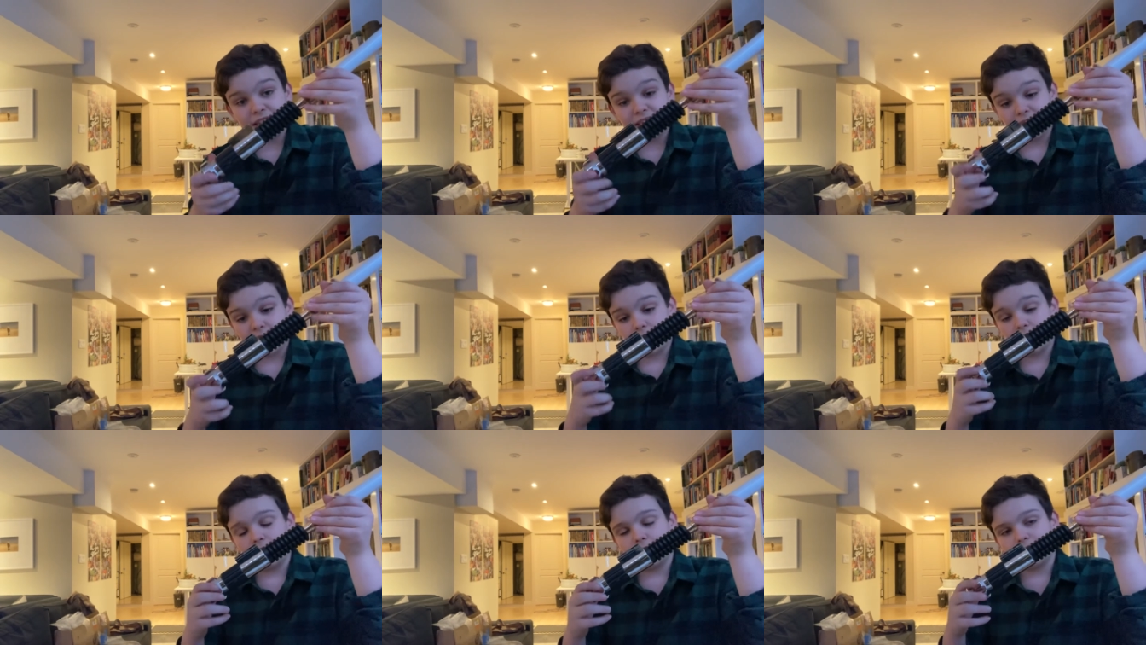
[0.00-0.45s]

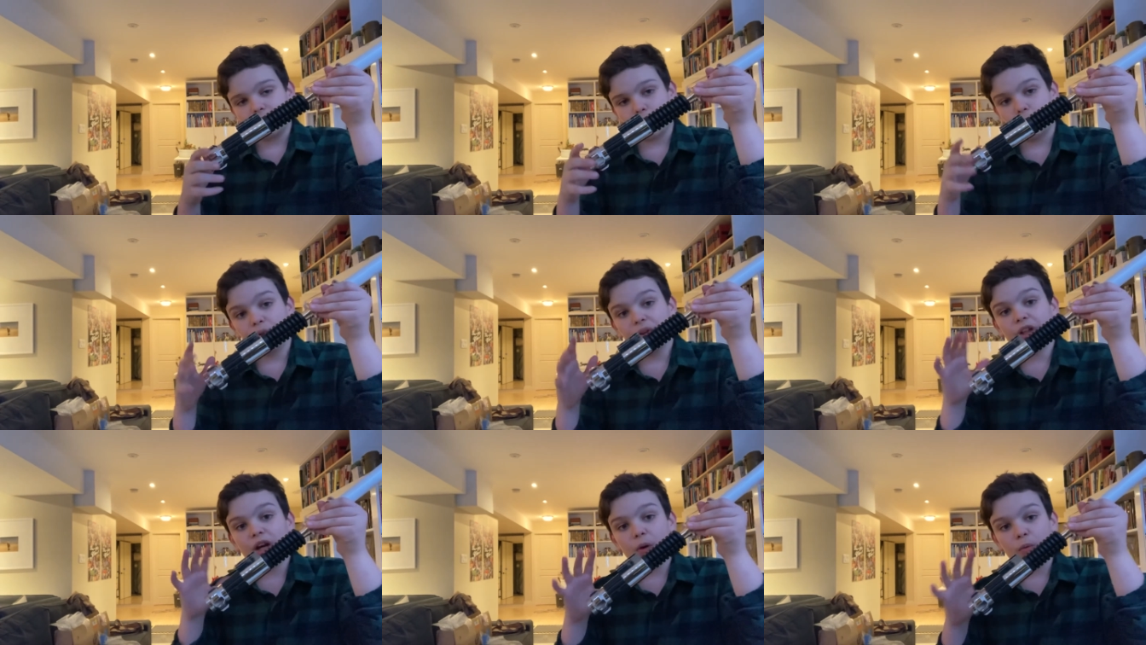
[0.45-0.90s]
it's
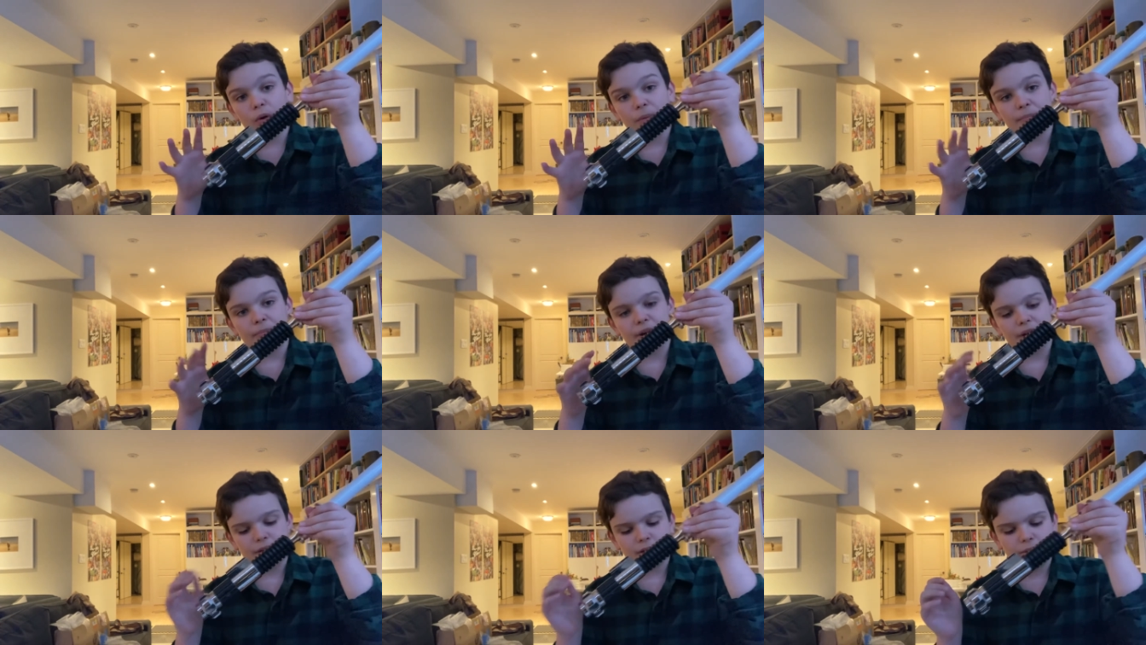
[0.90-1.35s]
only got one
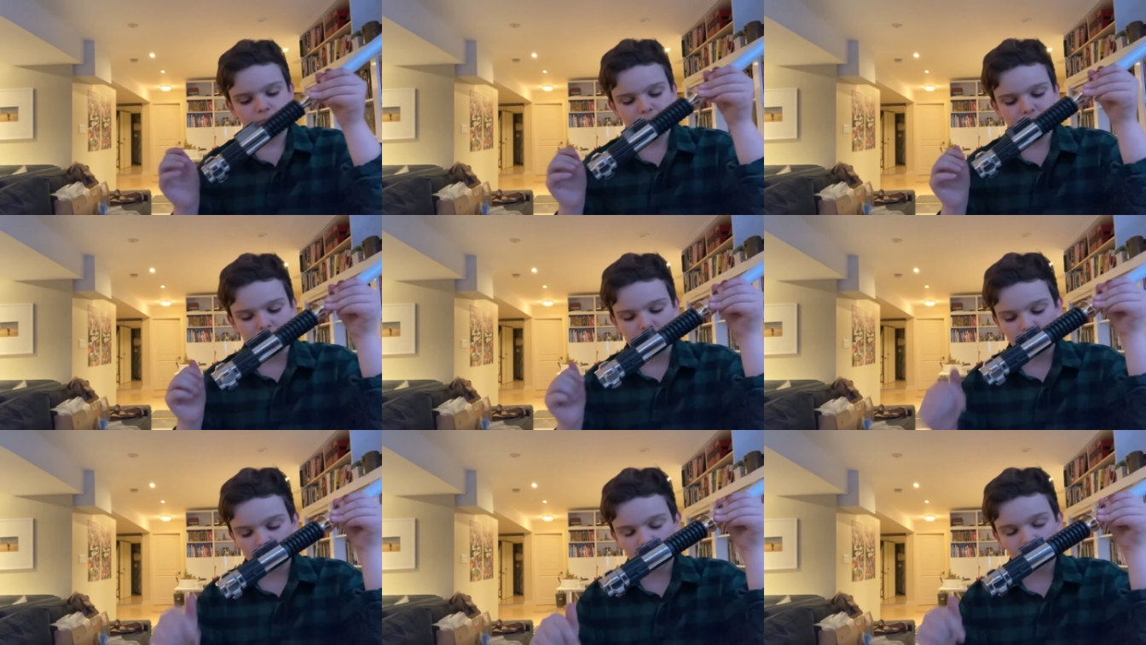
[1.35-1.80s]
button.
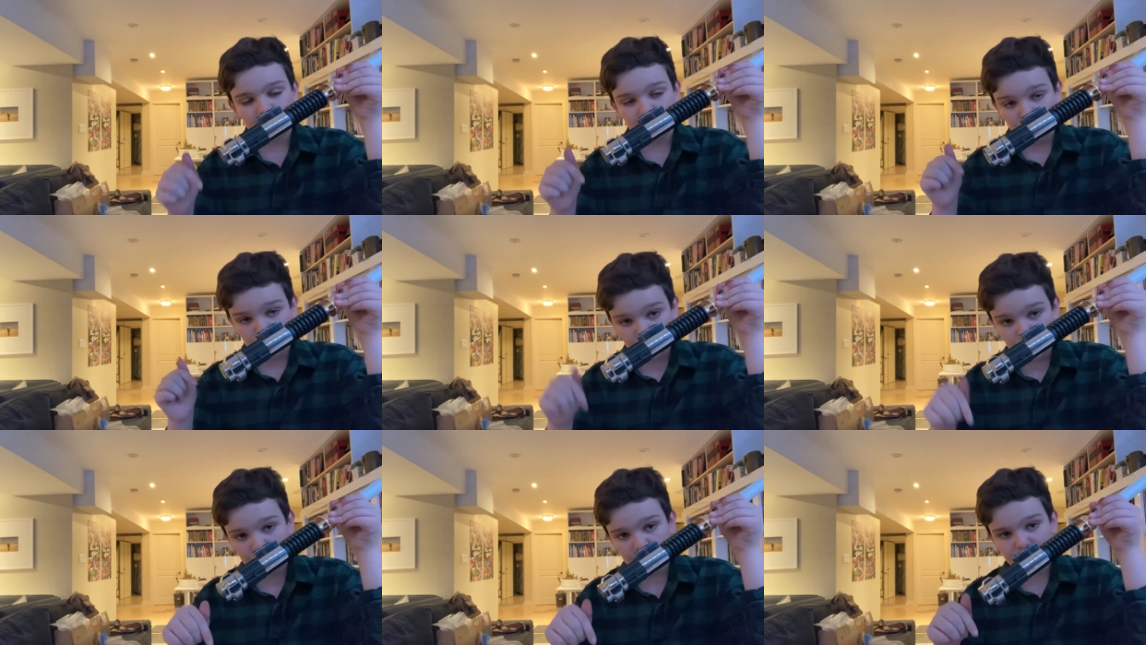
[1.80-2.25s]
But unlike the
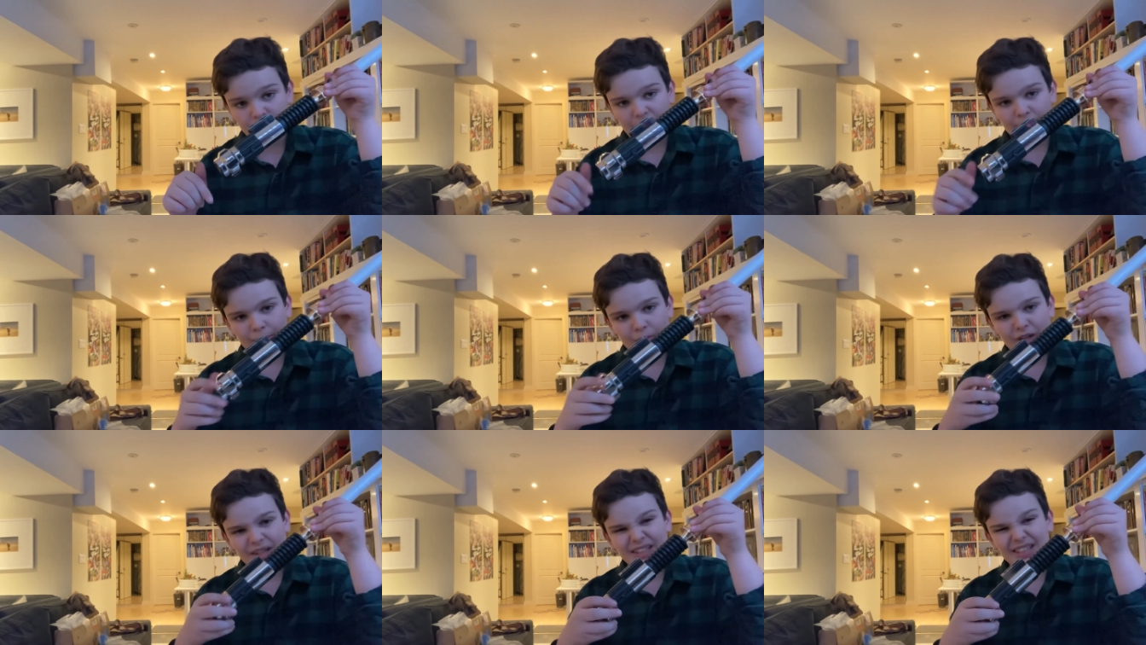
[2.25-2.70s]
cheap
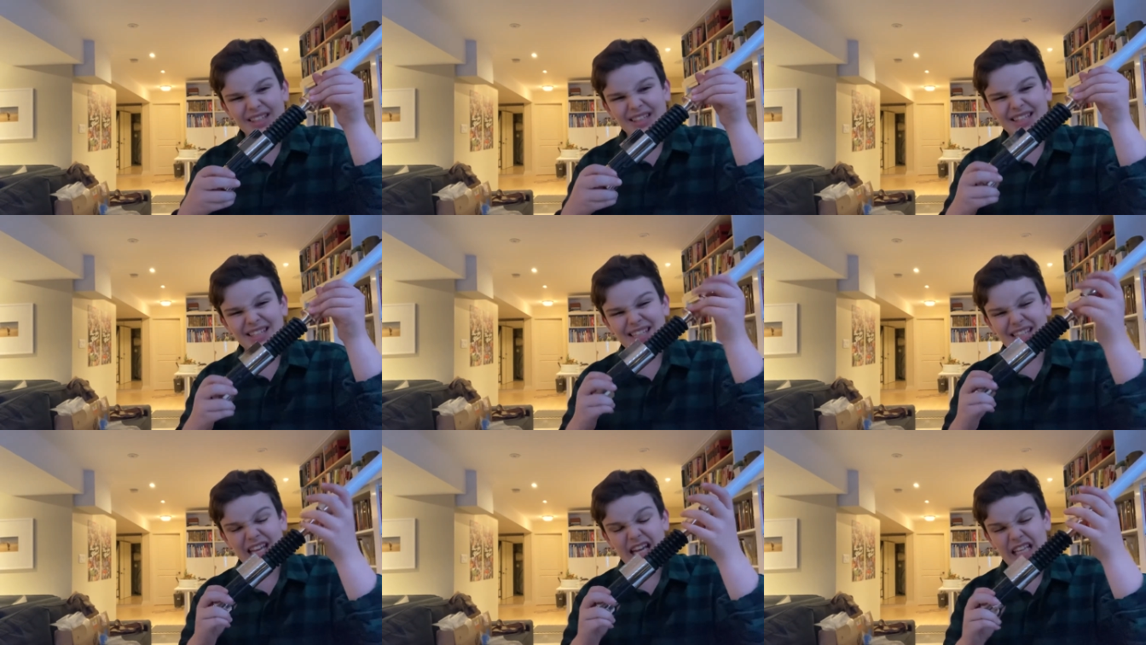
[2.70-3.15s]
Saber, it
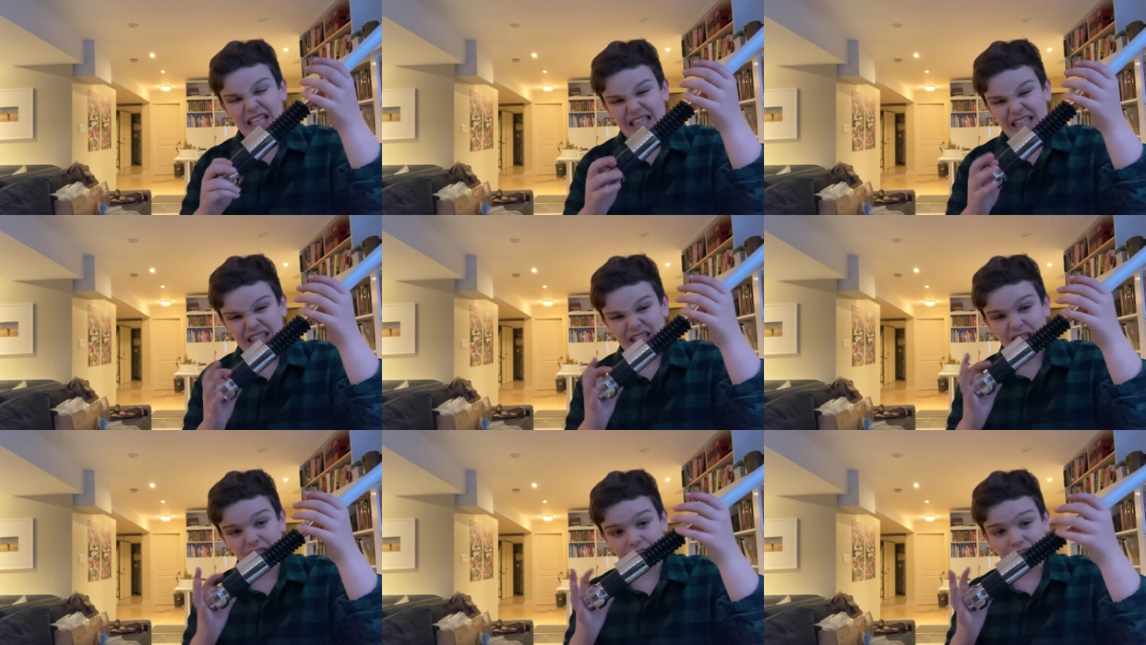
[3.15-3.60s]
does a
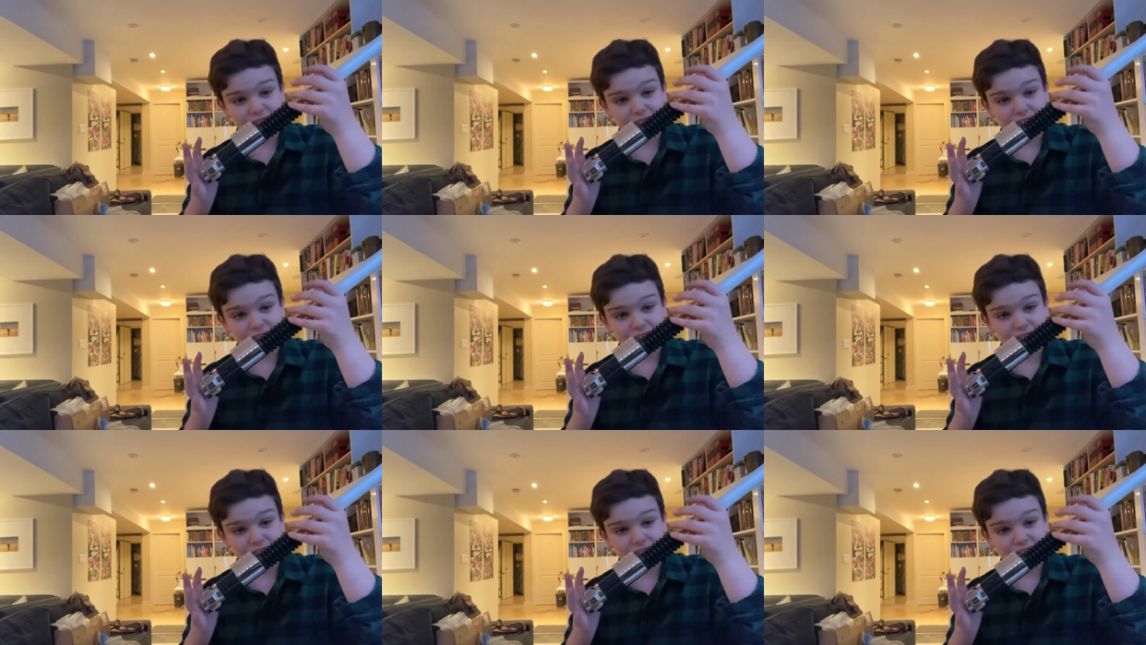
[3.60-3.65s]
lot.